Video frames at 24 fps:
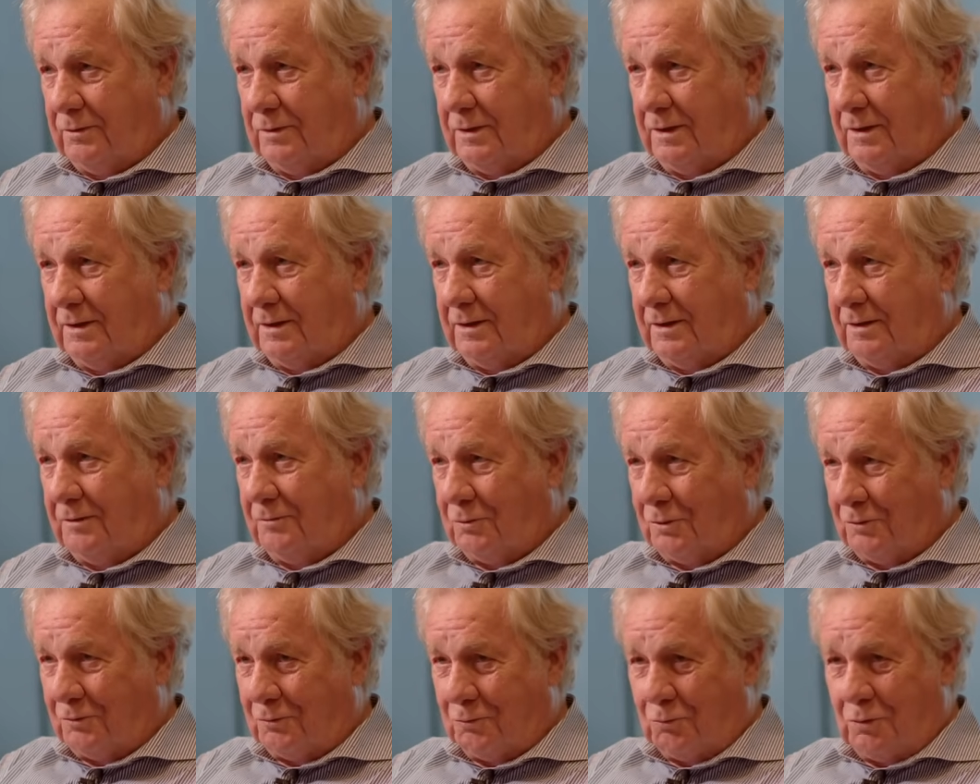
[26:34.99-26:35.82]
And
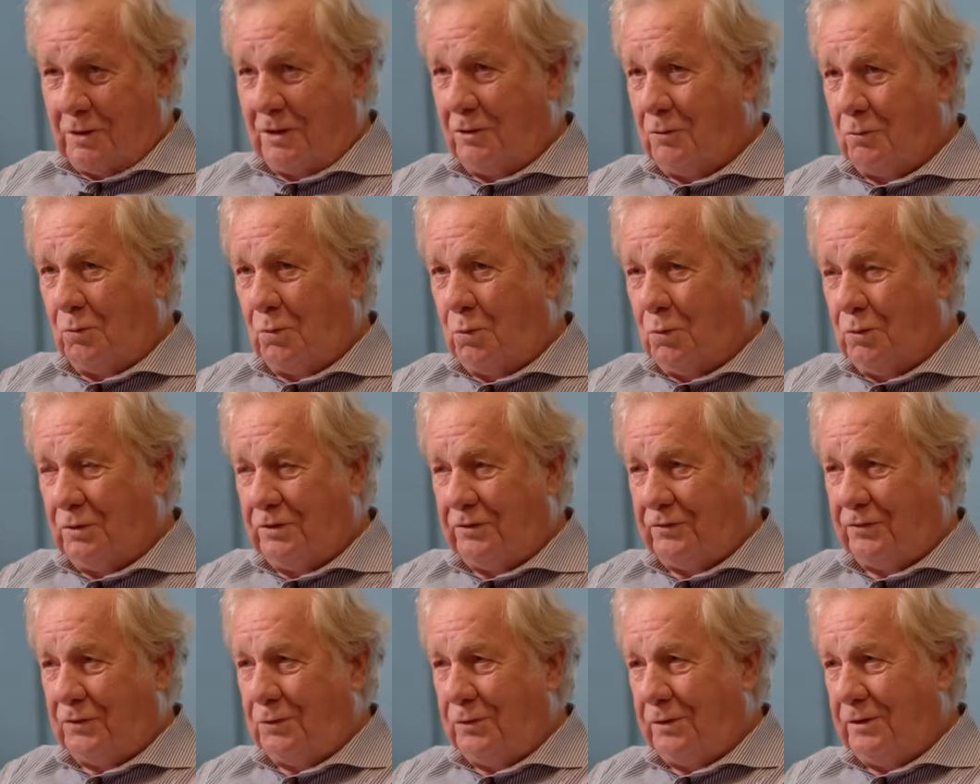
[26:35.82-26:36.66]
we've won
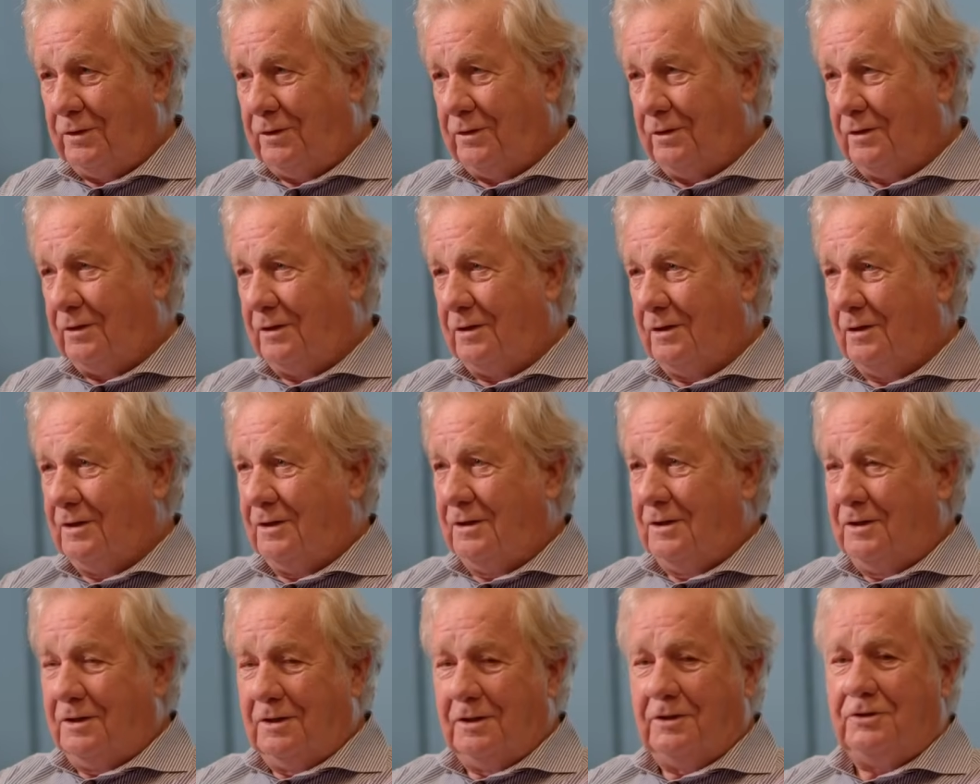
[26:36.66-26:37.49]
awards for it, and
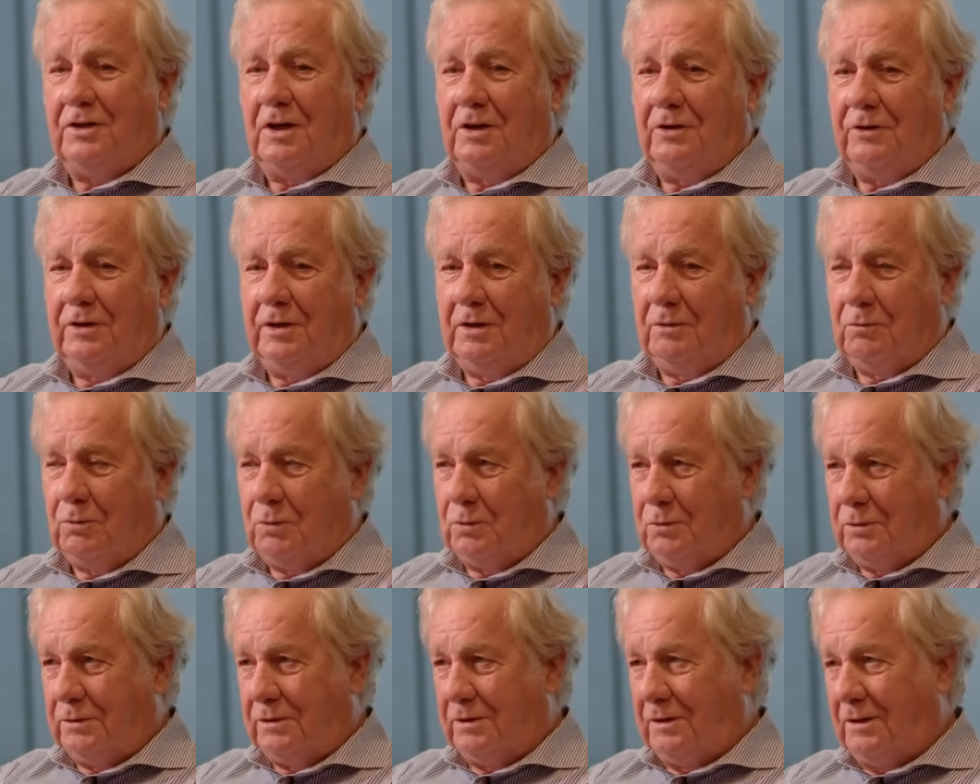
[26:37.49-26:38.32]
a Tony
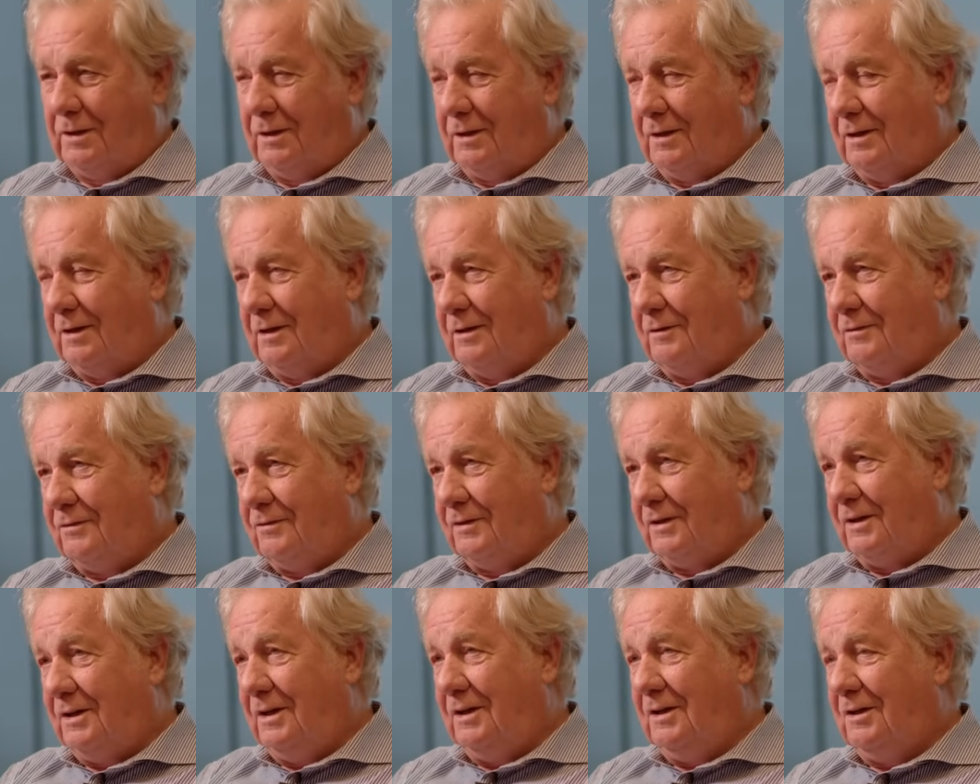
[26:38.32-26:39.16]
Award
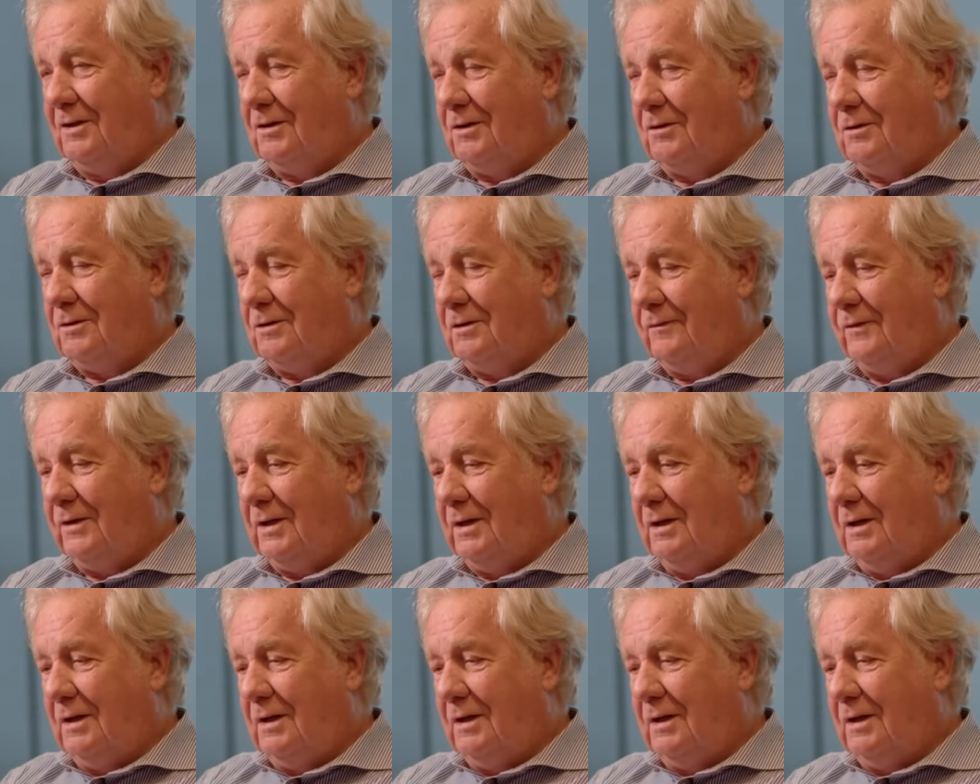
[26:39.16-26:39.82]
for King Kong.